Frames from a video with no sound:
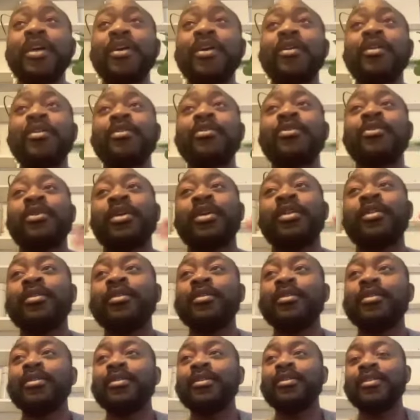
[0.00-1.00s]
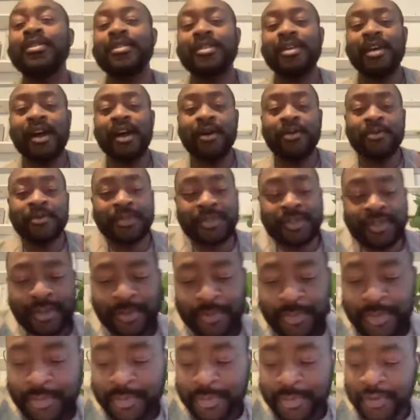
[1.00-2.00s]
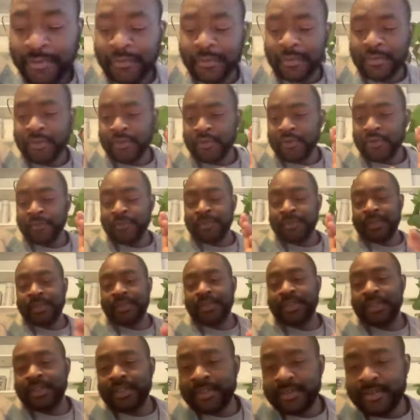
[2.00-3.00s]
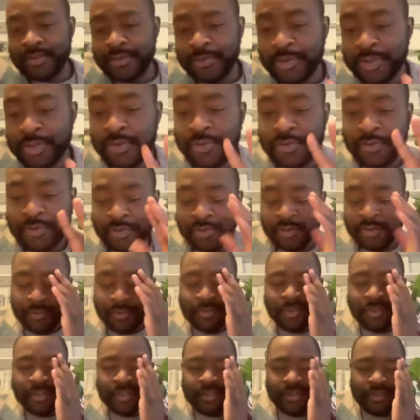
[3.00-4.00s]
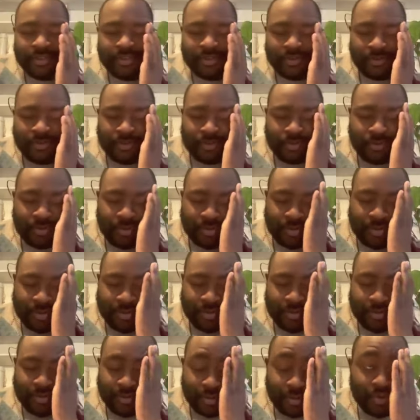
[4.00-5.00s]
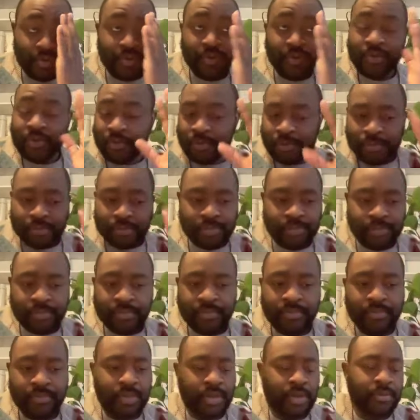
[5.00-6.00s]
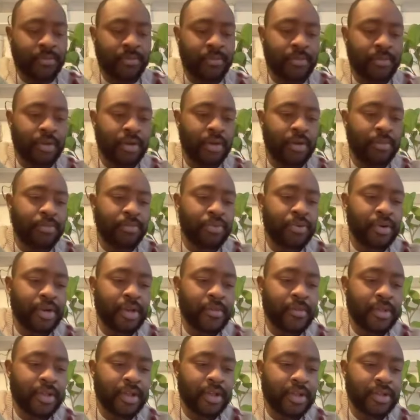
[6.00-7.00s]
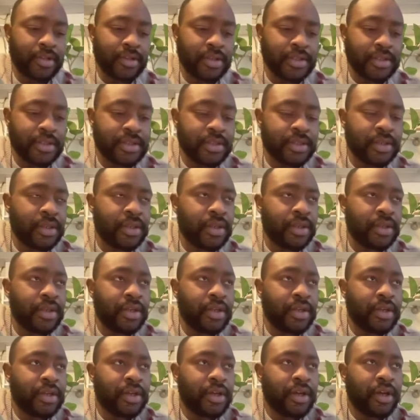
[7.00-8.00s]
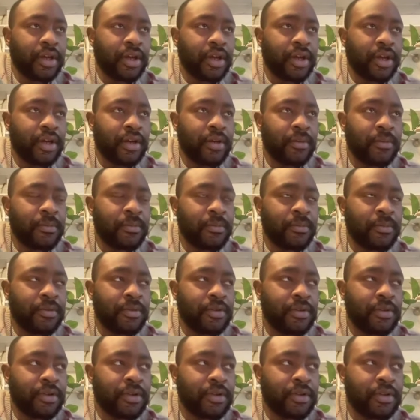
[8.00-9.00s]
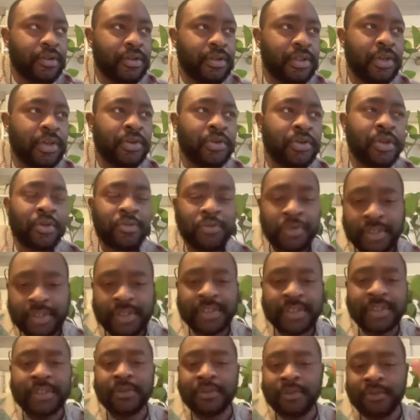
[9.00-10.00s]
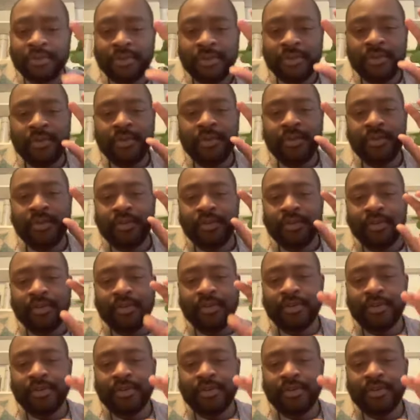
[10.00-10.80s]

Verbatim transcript: And I think I always tell people, if you do business, went good to business school, you do programs like this, your return on your